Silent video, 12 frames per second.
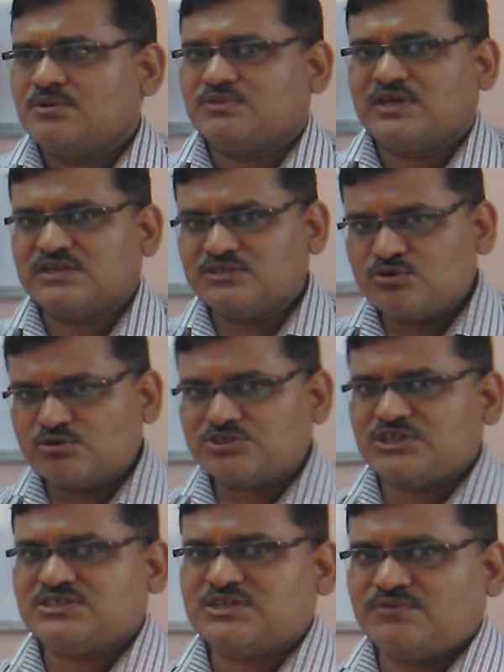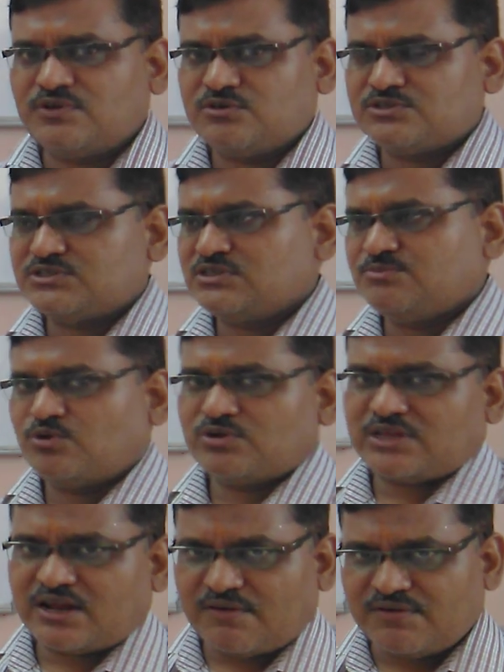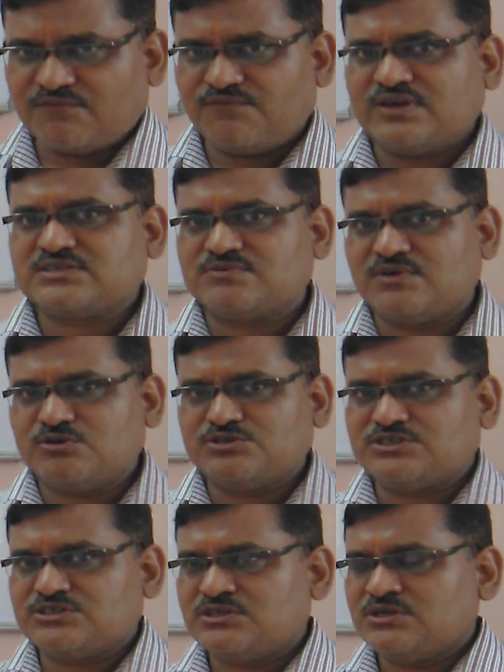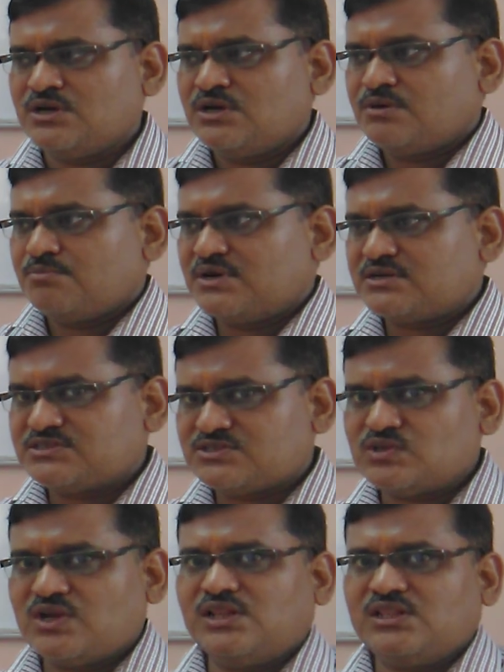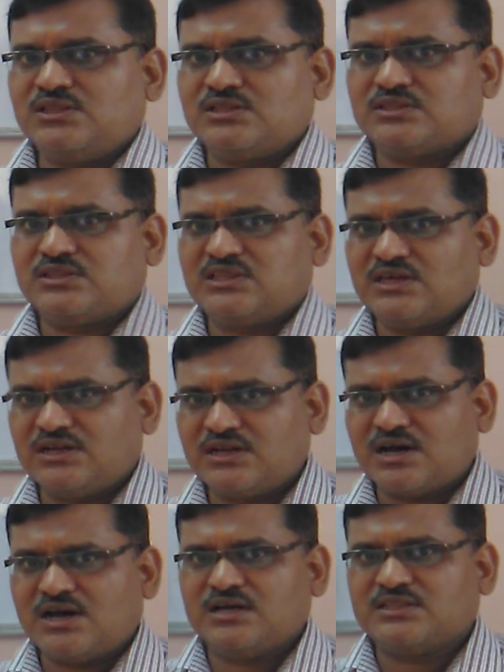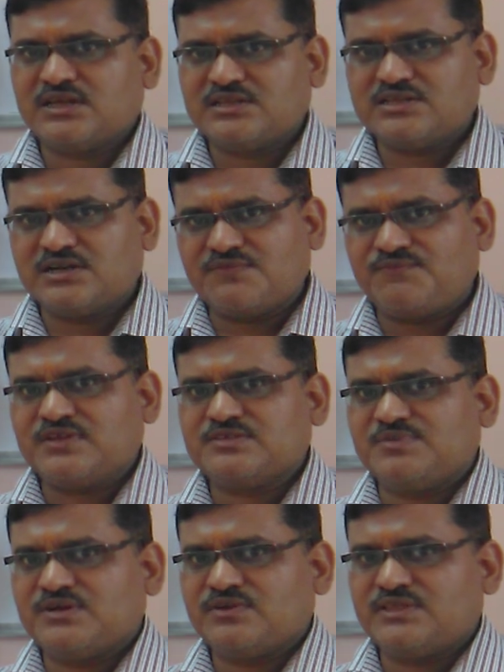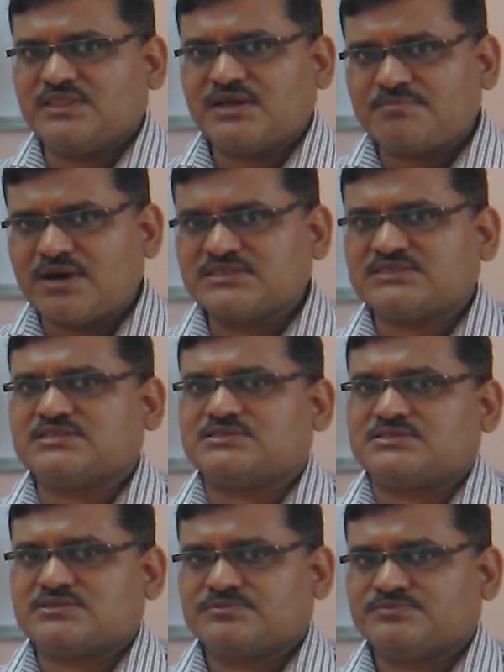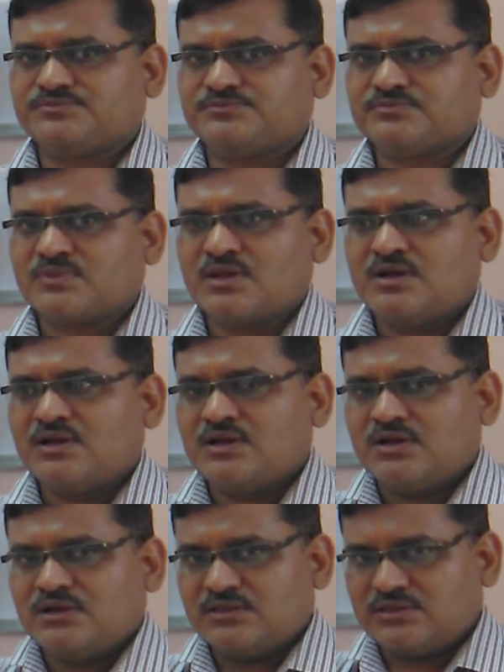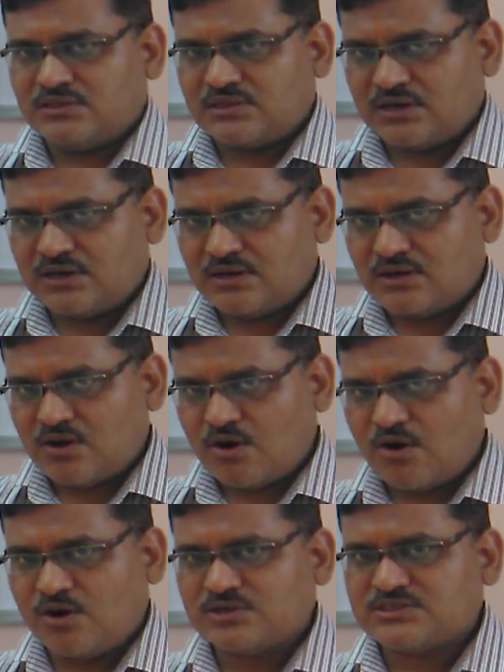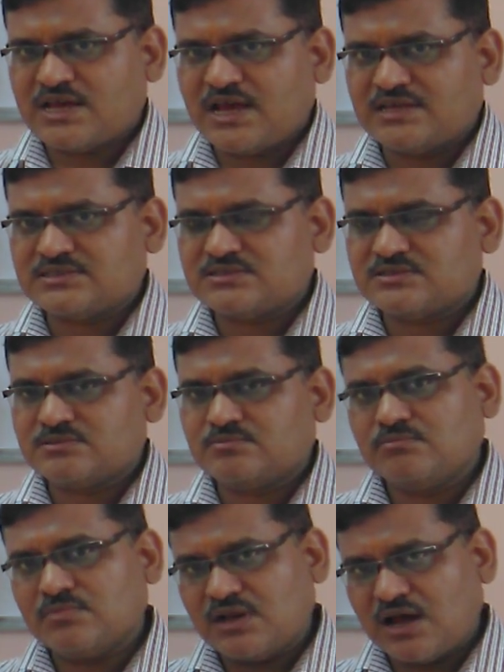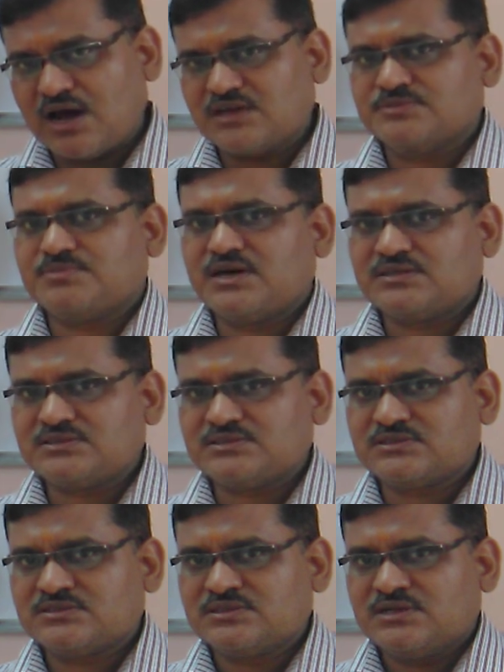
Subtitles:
There is no change in velocity. Both are having fixed velocity, but still there is a difference between their masses. The horse has large mass